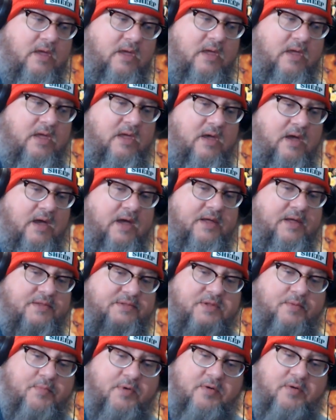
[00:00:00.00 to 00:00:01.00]

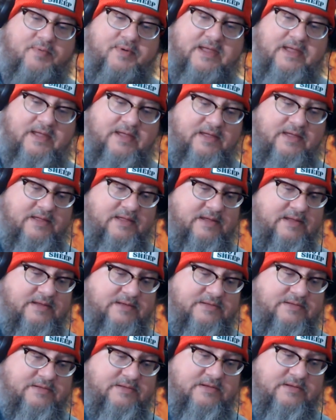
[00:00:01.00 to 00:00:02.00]
The
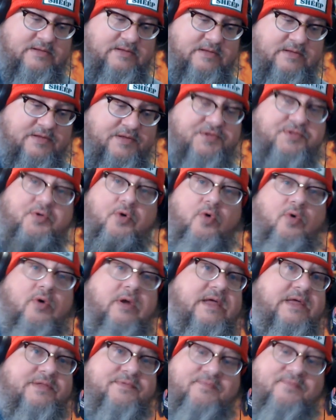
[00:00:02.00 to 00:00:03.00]

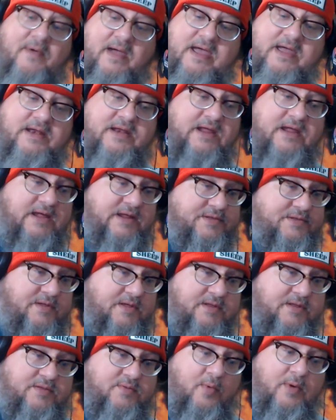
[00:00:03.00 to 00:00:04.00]
story is fine.
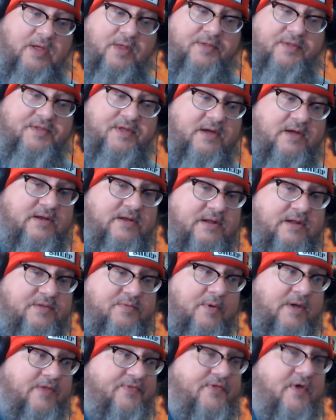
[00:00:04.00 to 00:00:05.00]
It's well done. It's
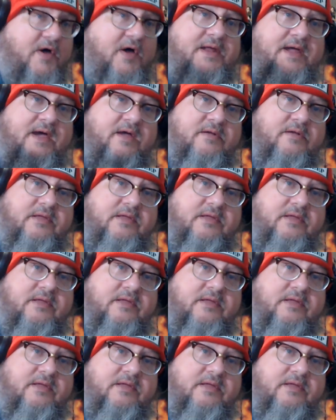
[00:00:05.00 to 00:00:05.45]
well thought out.